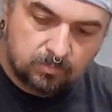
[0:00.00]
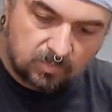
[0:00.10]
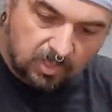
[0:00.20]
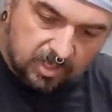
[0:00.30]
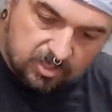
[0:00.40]

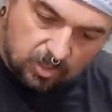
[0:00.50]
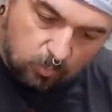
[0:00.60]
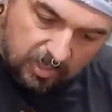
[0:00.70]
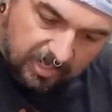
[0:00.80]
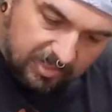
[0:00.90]
Okay, so I
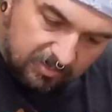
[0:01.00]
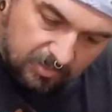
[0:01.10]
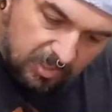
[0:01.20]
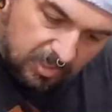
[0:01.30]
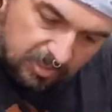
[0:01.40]
went ahead and
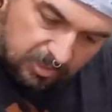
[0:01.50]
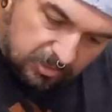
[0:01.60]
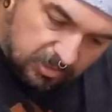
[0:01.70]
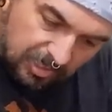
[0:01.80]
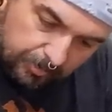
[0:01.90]

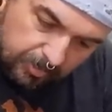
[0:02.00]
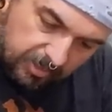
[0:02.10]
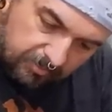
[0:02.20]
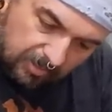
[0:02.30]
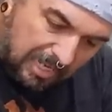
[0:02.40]
took the liberty
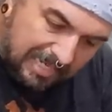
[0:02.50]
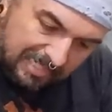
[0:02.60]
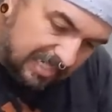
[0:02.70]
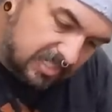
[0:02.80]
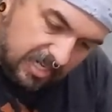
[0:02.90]
of
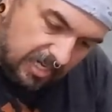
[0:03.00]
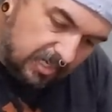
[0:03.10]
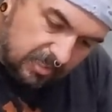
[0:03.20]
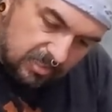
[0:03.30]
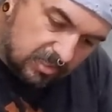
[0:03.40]
lightly
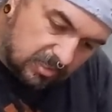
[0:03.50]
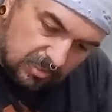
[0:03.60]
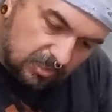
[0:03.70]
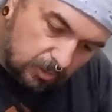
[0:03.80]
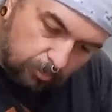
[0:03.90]
sanding this
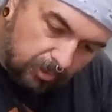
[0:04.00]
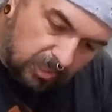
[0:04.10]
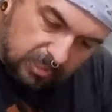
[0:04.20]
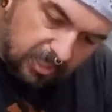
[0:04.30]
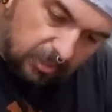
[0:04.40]
little
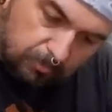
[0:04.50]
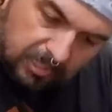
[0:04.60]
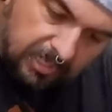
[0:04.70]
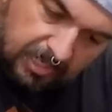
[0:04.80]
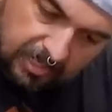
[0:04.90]
plug here by
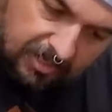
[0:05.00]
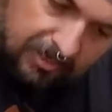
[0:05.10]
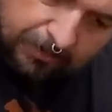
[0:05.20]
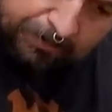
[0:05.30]
hand